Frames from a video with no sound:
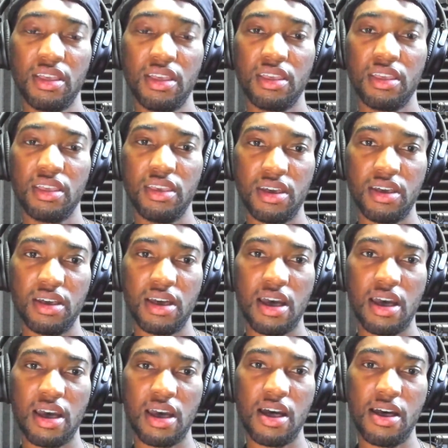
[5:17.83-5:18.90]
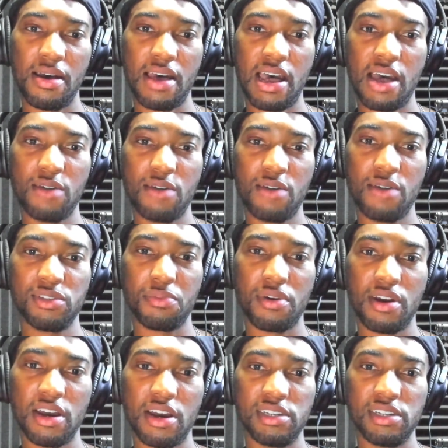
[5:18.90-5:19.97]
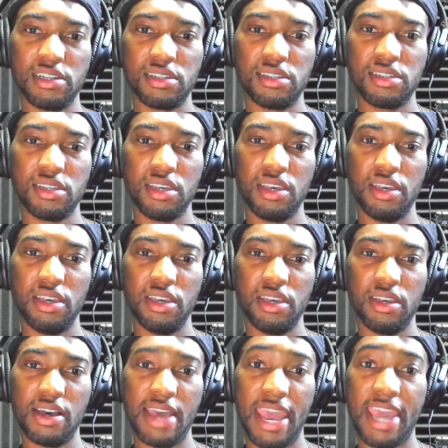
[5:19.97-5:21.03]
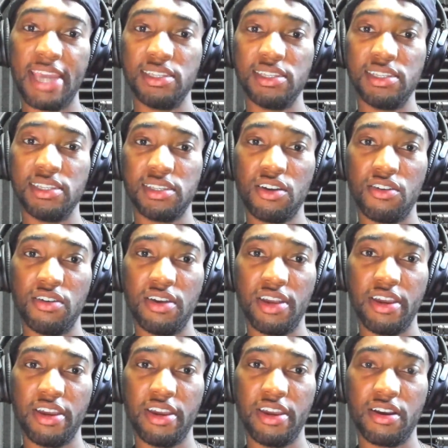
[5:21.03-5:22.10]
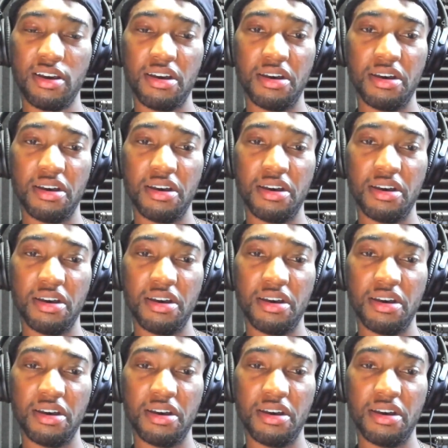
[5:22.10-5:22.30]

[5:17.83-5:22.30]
Yeah, I was surprised to see AZ on here.